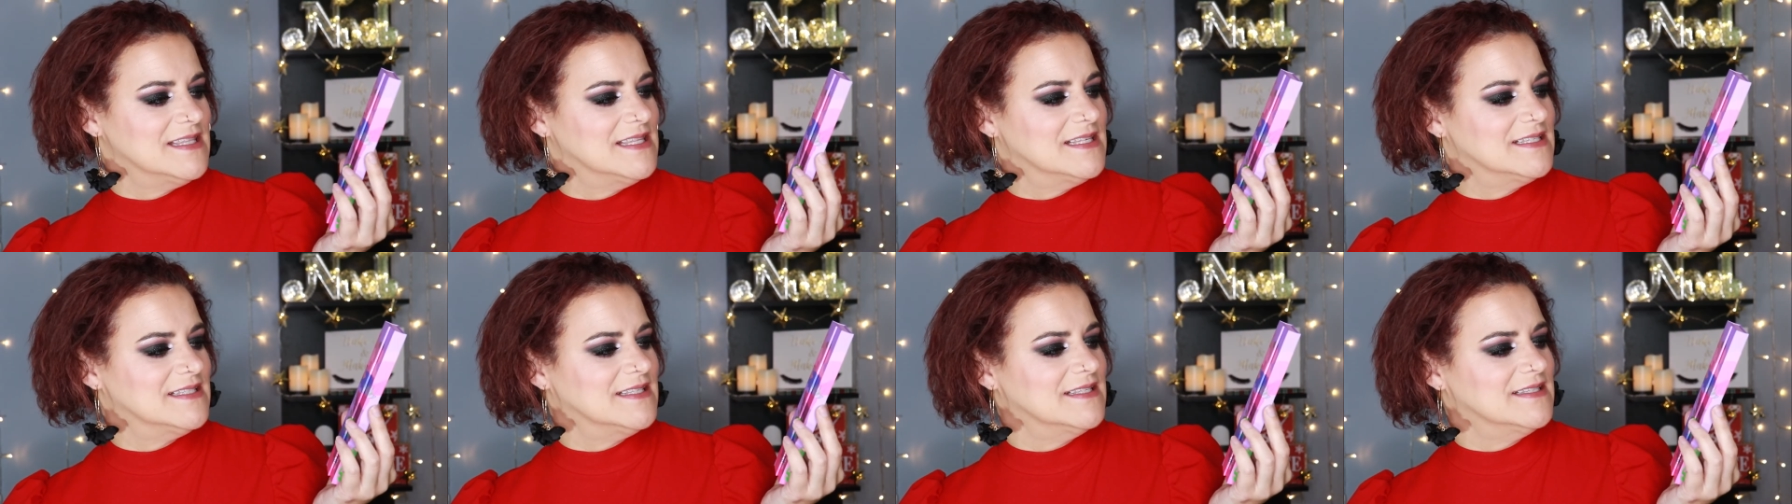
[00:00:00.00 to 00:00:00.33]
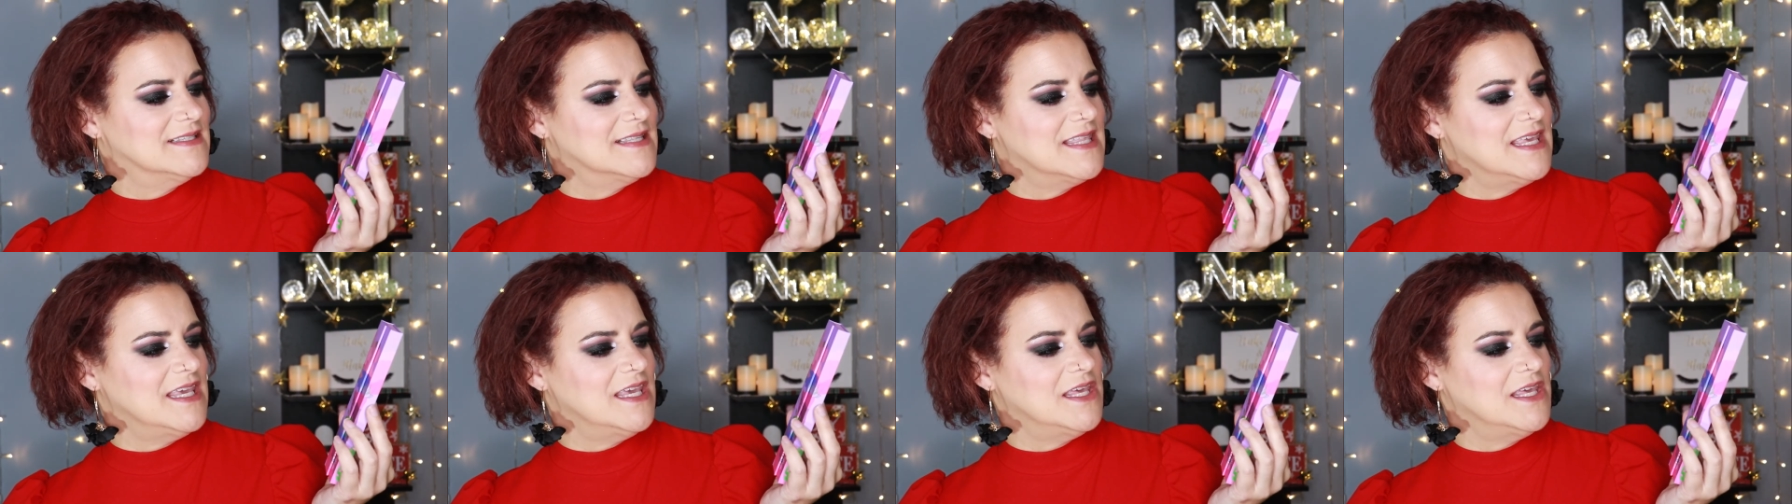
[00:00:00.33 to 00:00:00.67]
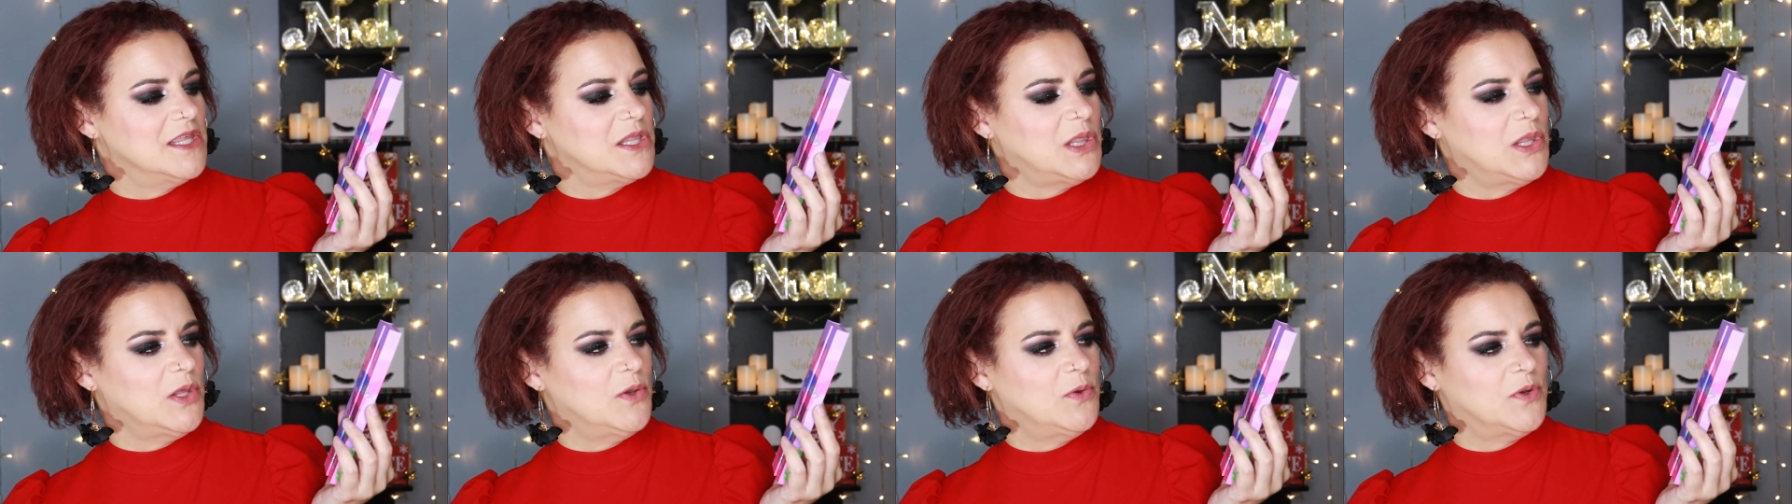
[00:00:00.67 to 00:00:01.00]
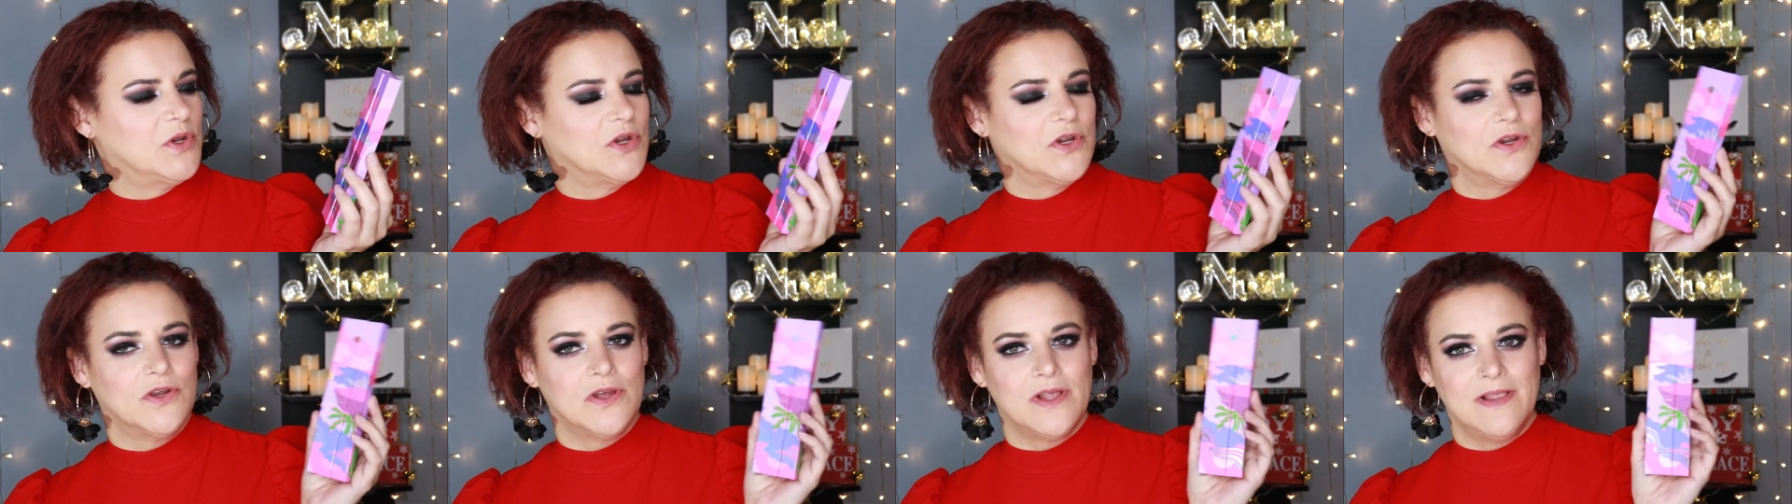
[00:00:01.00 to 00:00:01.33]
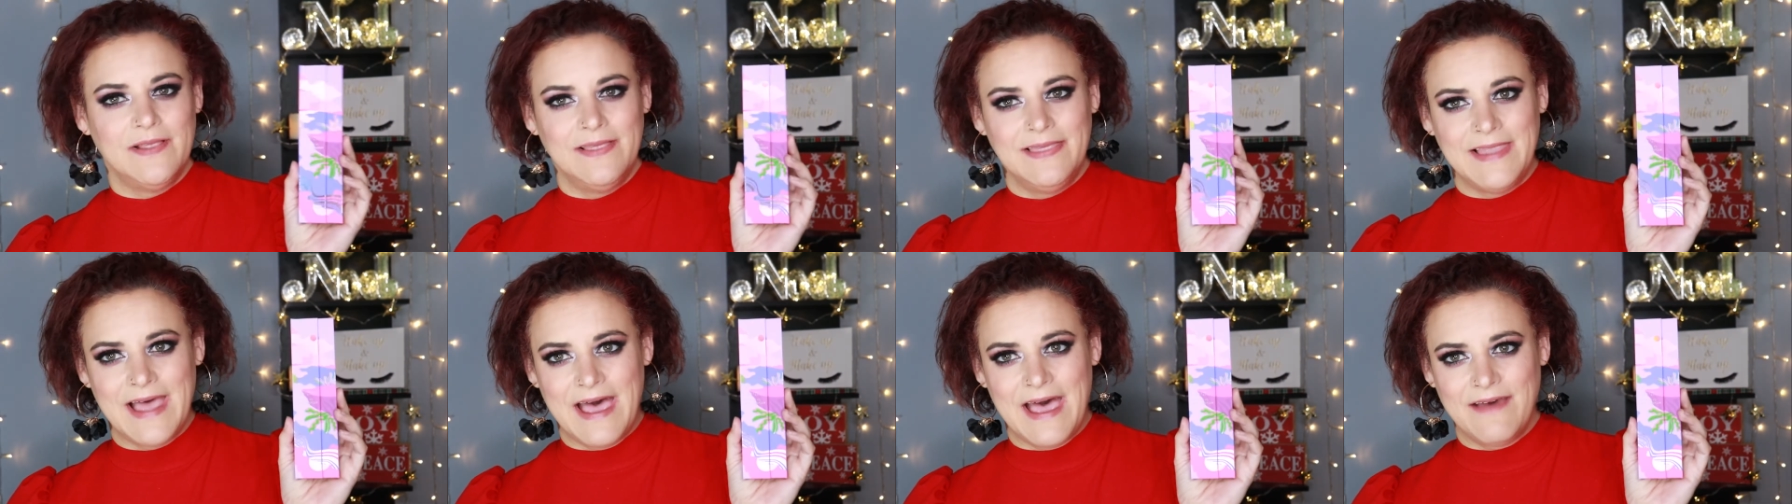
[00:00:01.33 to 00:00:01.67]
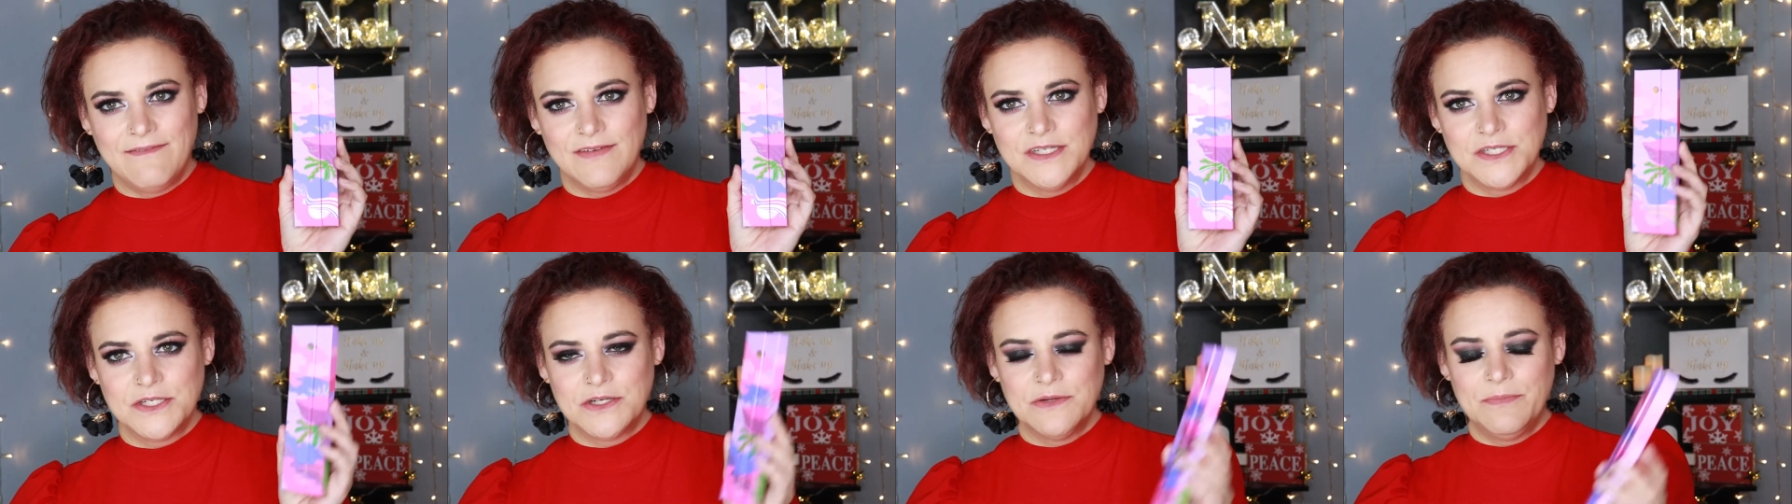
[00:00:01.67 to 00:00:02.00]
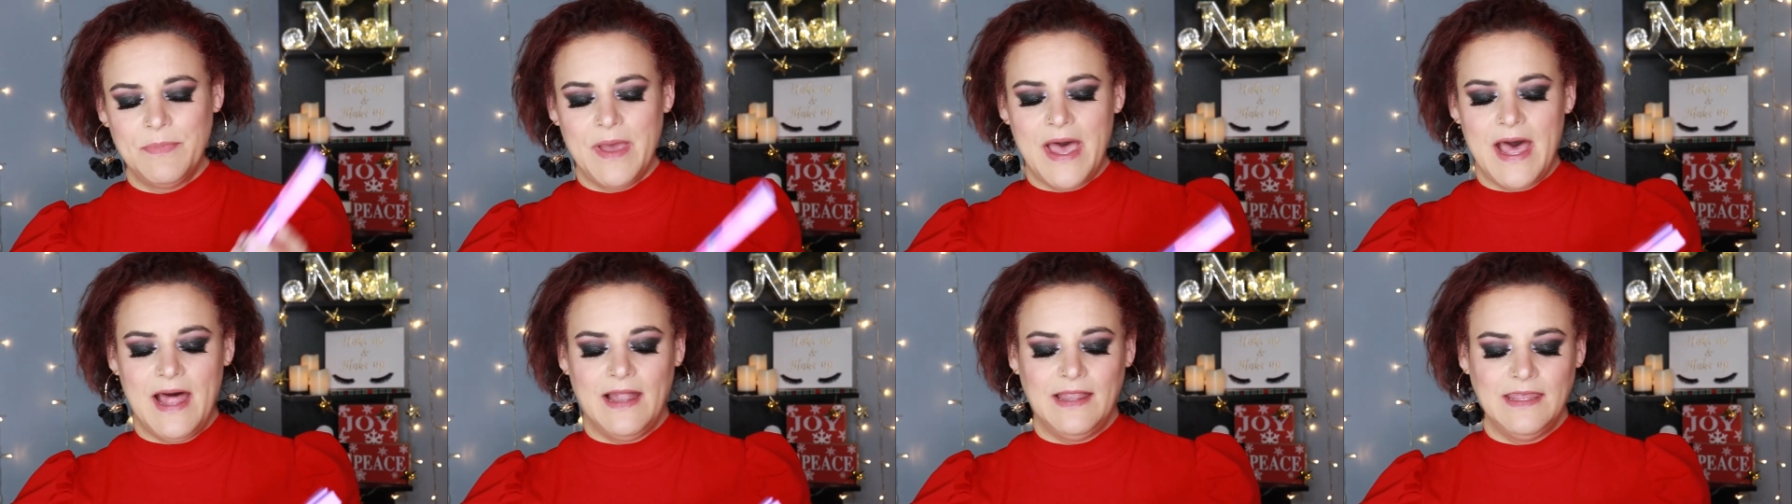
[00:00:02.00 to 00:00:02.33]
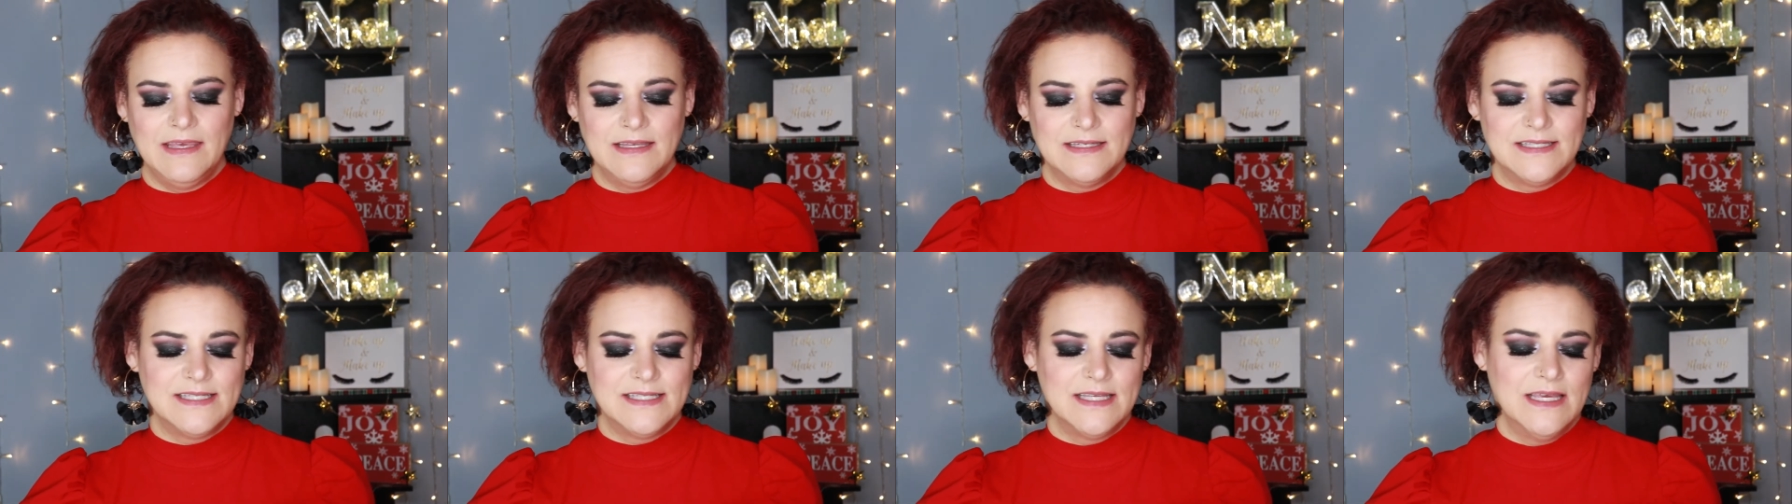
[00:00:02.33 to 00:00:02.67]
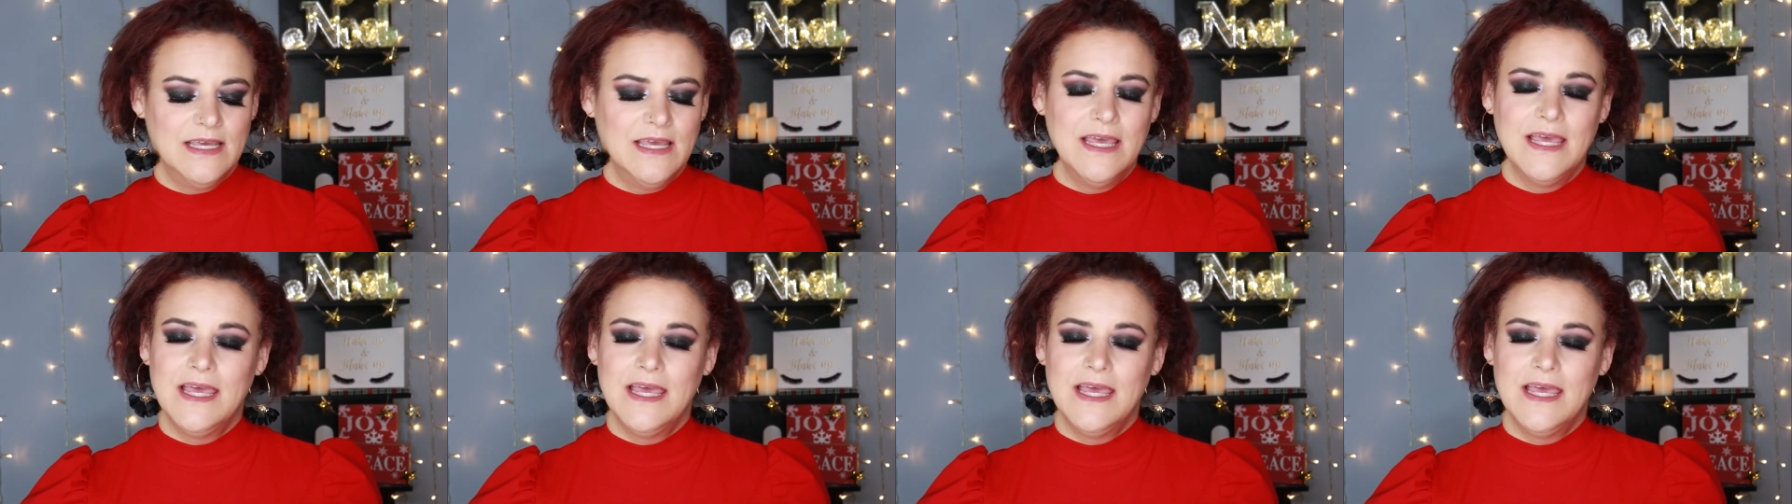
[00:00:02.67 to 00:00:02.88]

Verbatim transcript: This is the Lunar Lavender palette.